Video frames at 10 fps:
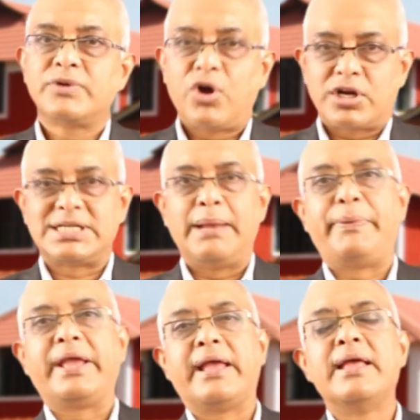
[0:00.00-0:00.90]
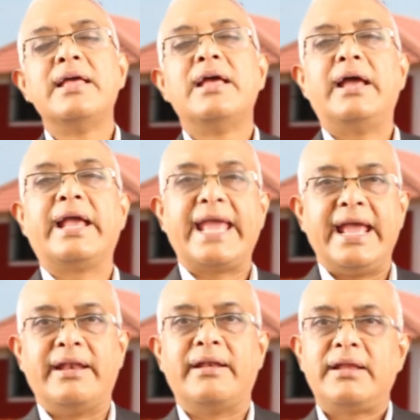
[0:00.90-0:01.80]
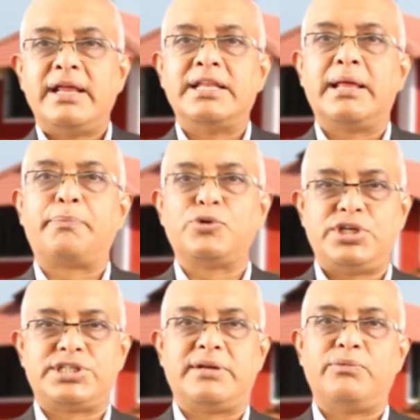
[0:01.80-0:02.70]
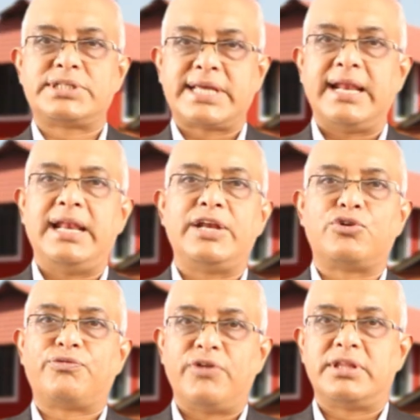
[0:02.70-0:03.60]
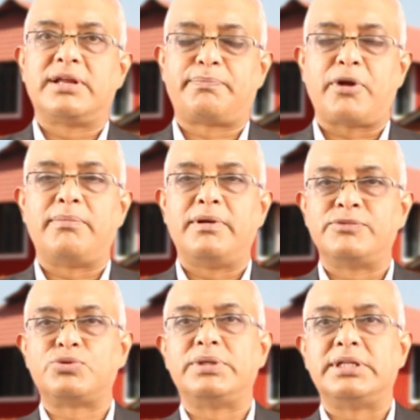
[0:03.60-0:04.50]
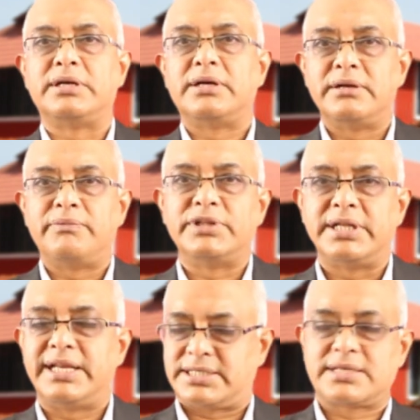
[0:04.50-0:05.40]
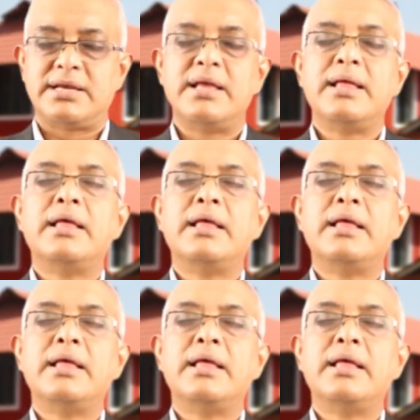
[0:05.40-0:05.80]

or slipping again in their position, which can lead to further problems with the disc.